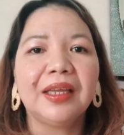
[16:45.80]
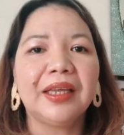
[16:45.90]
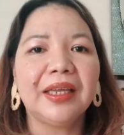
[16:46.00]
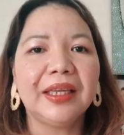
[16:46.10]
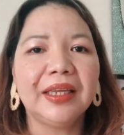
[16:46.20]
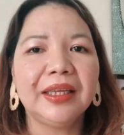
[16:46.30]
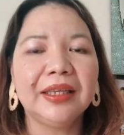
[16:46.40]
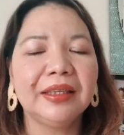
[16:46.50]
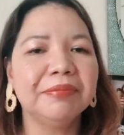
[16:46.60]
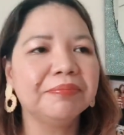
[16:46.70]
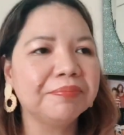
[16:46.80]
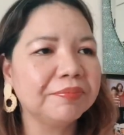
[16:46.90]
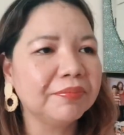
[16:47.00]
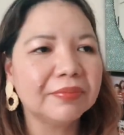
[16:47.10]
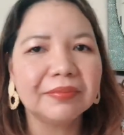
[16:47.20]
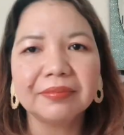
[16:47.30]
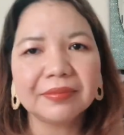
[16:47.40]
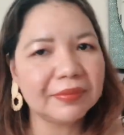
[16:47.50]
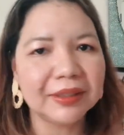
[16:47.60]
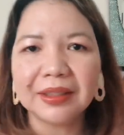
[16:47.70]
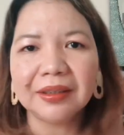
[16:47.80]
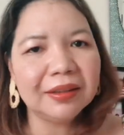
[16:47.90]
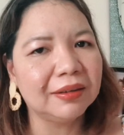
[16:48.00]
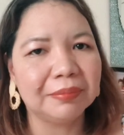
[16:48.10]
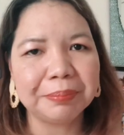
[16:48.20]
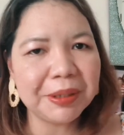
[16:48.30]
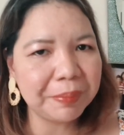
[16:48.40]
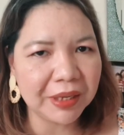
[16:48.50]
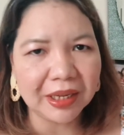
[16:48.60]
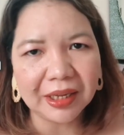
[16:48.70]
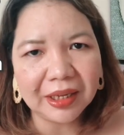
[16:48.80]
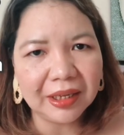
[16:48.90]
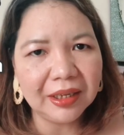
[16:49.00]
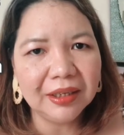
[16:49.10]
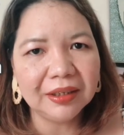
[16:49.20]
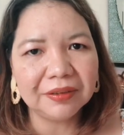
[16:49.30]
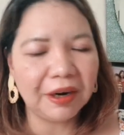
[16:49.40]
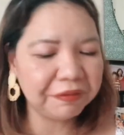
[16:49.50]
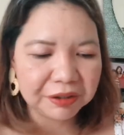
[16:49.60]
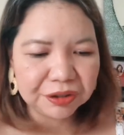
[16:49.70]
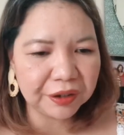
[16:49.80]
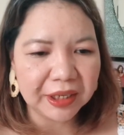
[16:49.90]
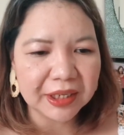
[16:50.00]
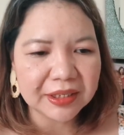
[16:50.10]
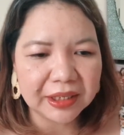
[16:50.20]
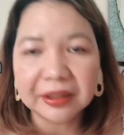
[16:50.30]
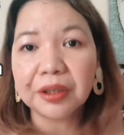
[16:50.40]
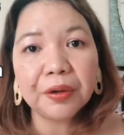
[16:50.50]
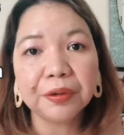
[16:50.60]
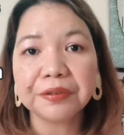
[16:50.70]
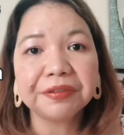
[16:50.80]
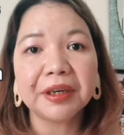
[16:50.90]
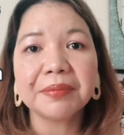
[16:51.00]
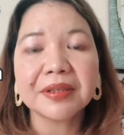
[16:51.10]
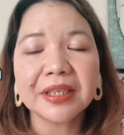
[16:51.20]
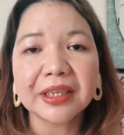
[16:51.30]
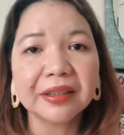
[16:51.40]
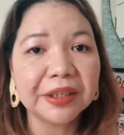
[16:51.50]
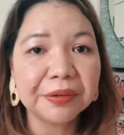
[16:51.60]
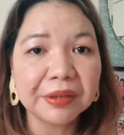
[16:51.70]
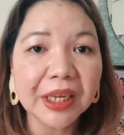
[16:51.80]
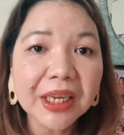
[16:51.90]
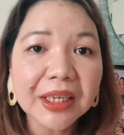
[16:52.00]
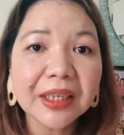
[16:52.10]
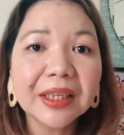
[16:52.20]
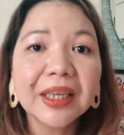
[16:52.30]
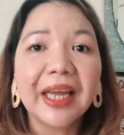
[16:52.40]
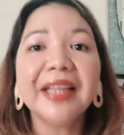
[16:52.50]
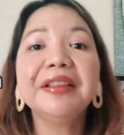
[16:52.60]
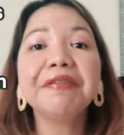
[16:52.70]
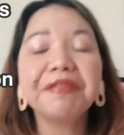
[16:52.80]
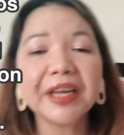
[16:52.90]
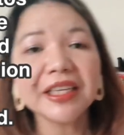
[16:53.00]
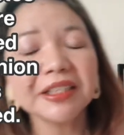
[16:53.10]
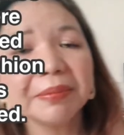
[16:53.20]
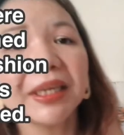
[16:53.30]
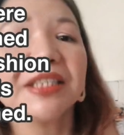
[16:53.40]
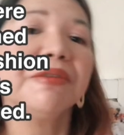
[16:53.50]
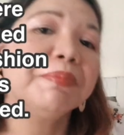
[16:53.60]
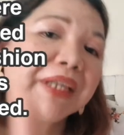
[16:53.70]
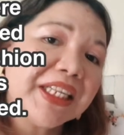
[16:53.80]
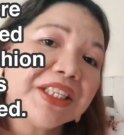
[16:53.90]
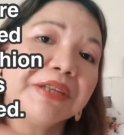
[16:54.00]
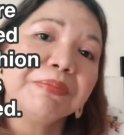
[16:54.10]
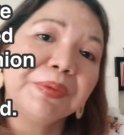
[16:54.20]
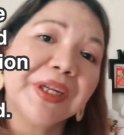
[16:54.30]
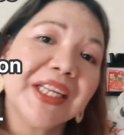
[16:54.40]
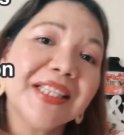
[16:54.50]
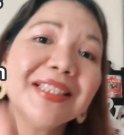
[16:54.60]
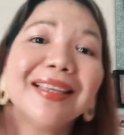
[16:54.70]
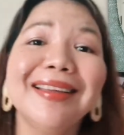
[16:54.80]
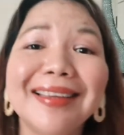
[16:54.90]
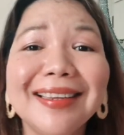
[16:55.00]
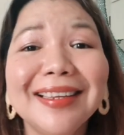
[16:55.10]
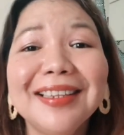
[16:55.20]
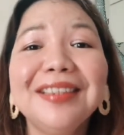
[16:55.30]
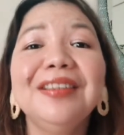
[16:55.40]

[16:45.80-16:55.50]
and the PPE ruffle dress and the coat from Seek the Unique, and the face mask of Plains and Prints and